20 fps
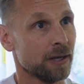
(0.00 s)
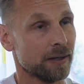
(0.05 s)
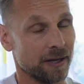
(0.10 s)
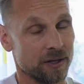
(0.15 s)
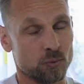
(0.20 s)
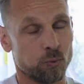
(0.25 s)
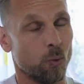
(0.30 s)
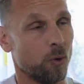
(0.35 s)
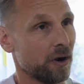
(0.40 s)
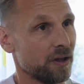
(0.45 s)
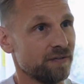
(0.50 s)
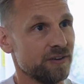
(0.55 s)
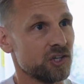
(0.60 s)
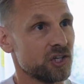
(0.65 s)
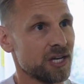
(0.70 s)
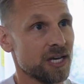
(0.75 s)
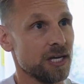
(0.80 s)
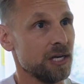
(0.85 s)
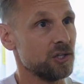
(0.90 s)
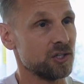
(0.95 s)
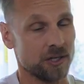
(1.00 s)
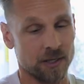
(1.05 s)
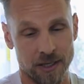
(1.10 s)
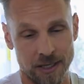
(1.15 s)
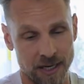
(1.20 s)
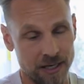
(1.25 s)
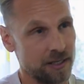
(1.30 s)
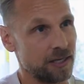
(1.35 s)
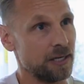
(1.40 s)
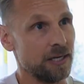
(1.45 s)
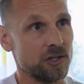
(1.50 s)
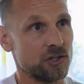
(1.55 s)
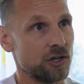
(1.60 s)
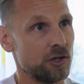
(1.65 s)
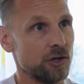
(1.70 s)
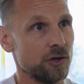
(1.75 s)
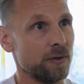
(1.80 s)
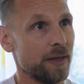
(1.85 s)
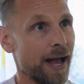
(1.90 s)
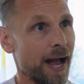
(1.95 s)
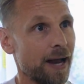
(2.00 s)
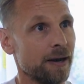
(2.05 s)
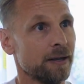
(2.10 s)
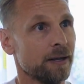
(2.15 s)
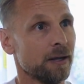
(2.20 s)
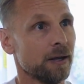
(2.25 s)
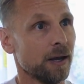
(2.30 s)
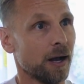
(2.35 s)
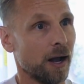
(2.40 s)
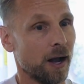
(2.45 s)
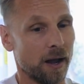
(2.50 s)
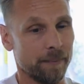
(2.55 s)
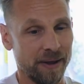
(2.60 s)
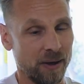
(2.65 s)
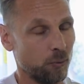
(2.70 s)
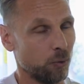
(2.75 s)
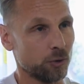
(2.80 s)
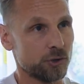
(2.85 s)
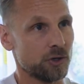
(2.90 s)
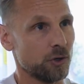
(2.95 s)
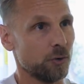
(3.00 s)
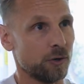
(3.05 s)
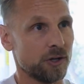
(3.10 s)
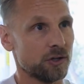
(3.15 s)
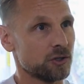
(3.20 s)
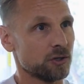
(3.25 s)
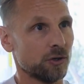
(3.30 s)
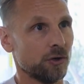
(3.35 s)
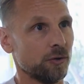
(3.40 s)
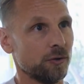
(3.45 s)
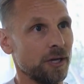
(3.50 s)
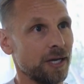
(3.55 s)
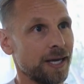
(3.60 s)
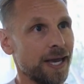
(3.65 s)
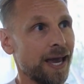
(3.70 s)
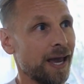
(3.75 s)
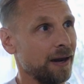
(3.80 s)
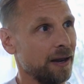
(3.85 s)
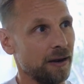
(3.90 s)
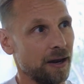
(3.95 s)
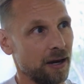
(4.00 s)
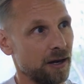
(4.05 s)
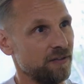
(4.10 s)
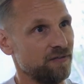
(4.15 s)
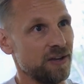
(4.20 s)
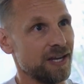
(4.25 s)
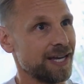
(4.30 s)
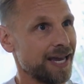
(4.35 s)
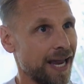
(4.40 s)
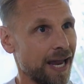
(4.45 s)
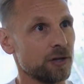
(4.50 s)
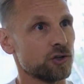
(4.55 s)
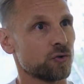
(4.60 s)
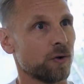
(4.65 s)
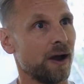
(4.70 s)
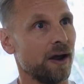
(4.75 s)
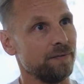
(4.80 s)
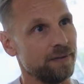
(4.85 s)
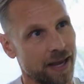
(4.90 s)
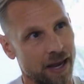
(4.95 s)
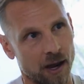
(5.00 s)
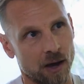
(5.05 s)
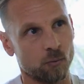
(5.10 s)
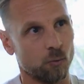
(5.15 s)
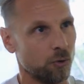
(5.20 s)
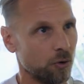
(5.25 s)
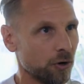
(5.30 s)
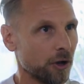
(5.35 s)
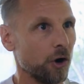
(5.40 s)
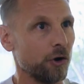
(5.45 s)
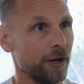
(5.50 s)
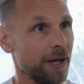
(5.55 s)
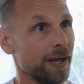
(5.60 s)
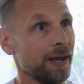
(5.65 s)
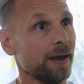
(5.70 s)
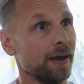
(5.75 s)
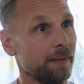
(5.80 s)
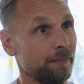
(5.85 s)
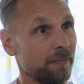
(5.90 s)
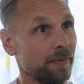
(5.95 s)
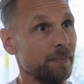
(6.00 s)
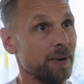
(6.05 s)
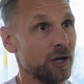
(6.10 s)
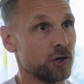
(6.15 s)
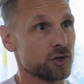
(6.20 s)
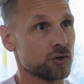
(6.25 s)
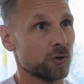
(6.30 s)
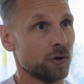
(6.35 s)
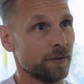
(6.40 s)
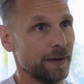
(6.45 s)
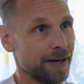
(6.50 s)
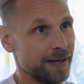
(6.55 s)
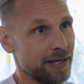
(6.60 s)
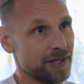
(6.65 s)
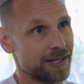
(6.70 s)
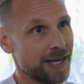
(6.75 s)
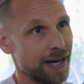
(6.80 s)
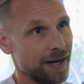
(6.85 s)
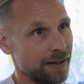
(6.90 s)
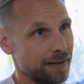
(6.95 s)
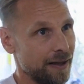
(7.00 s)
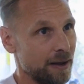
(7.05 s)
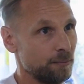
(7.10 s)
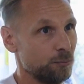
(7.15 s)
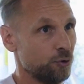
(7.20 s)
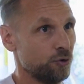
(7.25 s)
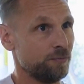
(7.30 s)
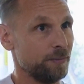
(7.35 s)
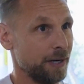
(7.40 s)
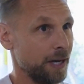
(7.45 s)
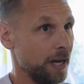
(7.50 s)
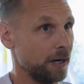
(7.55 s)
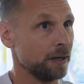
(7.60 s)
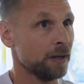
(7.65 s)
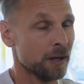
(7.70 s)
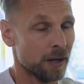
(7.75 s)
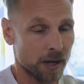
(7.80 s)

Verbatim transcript: That's one of his keys, and he needs to do that. Um, and we'll do it until he can. And then if he can't drive down, we'll go to him and make sure that he's getting that movement in.